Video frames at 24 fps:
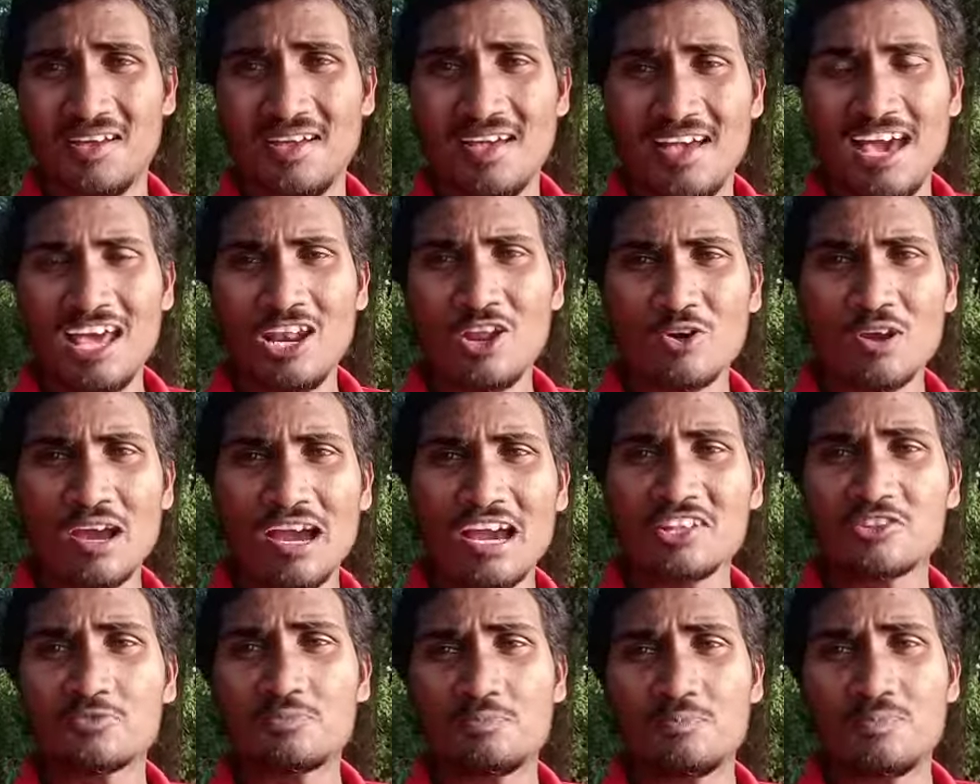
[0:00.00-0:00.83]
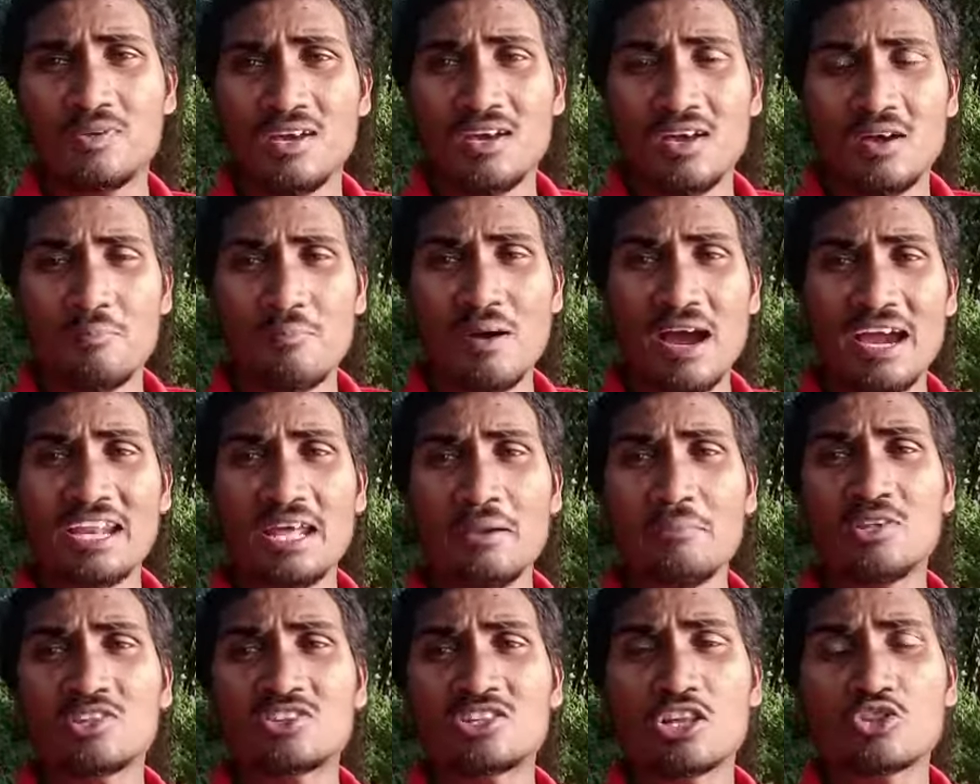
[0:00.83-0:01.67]
Hello guys, my
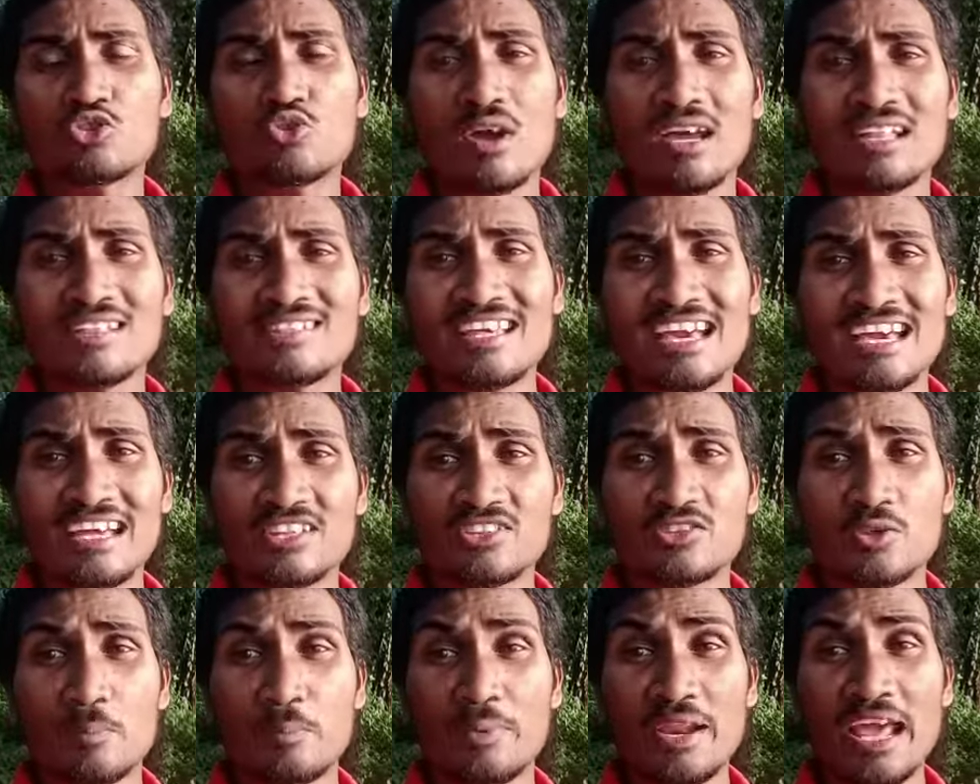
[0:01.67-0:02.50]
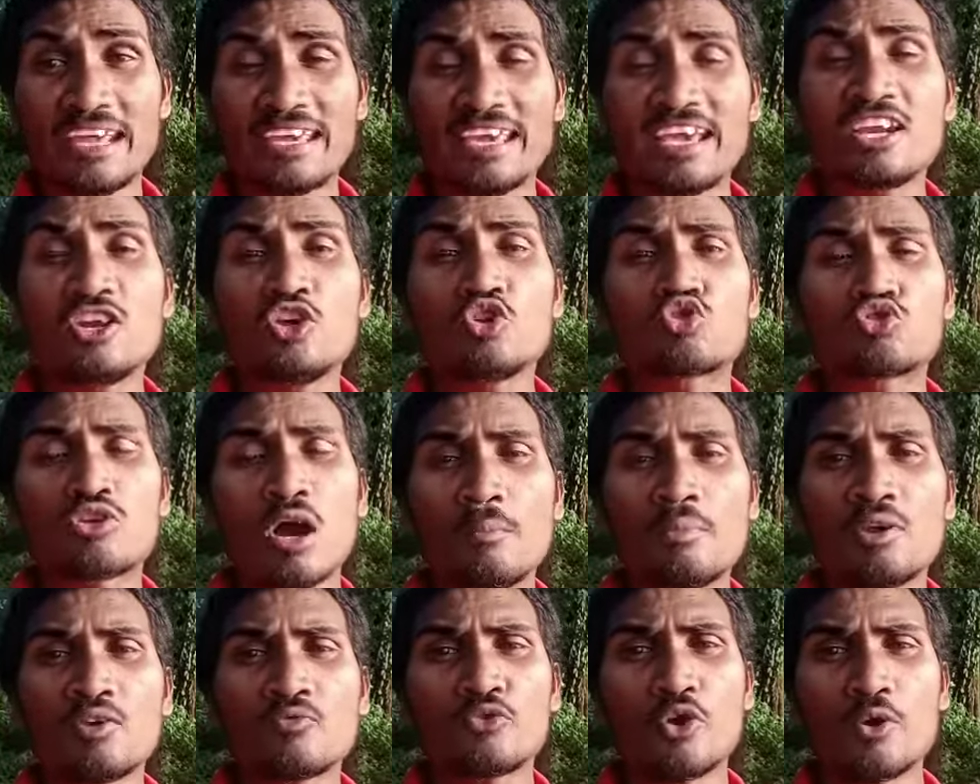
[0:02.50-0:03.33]
name is Santu and there is breaking news
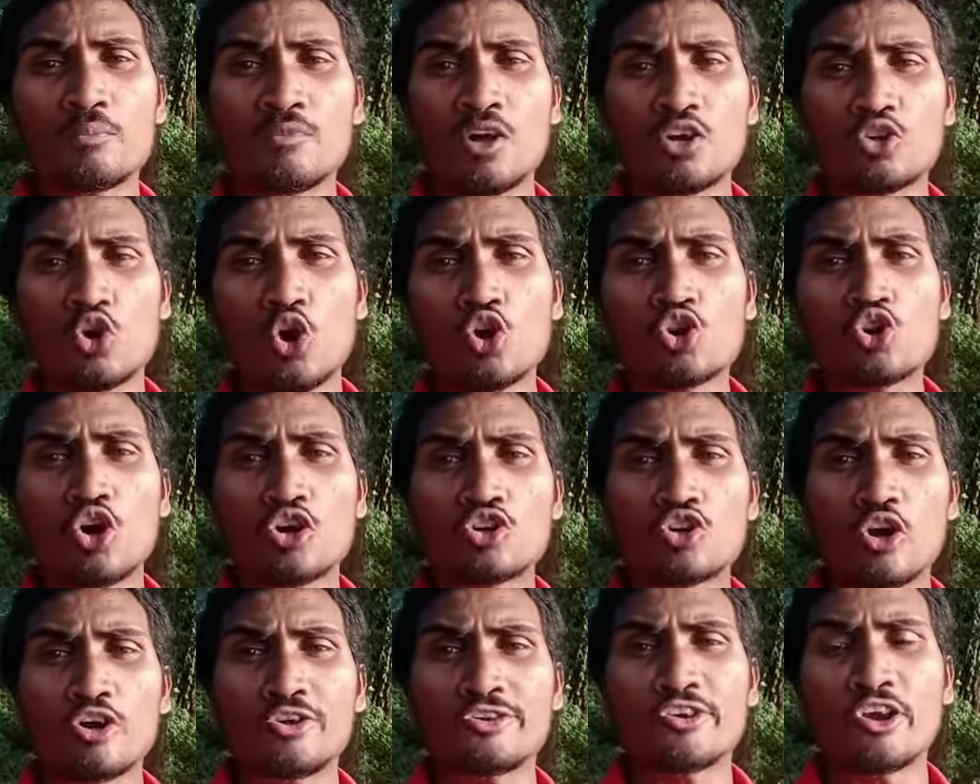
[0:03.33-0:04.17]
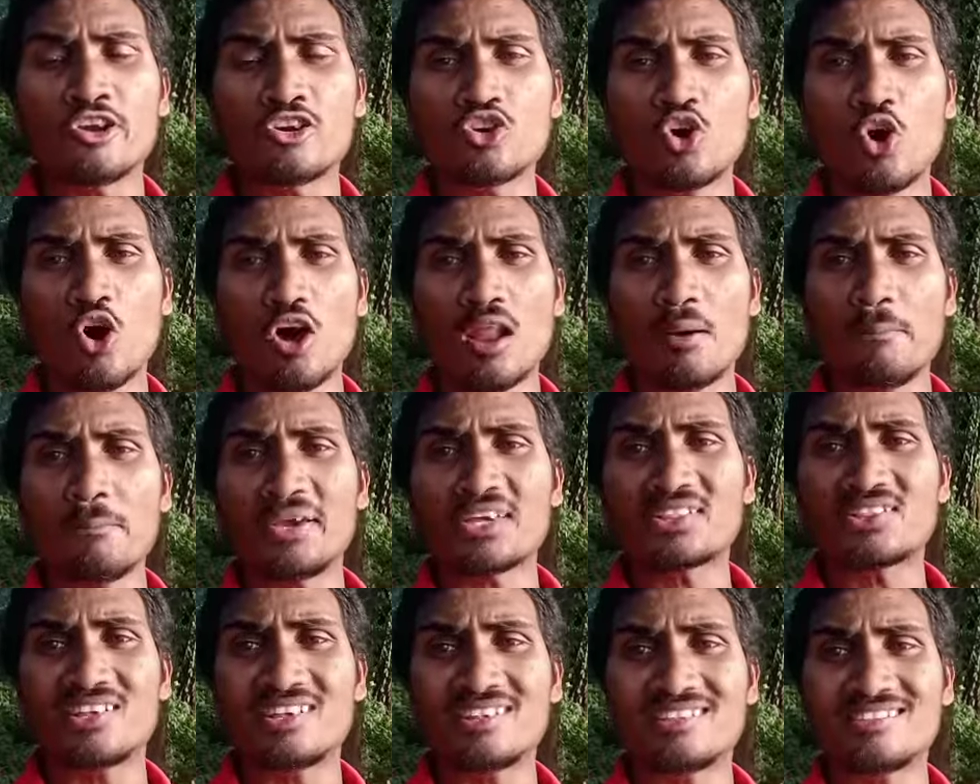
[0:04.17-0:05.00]
coming from the Tokyo 2020 Olympics is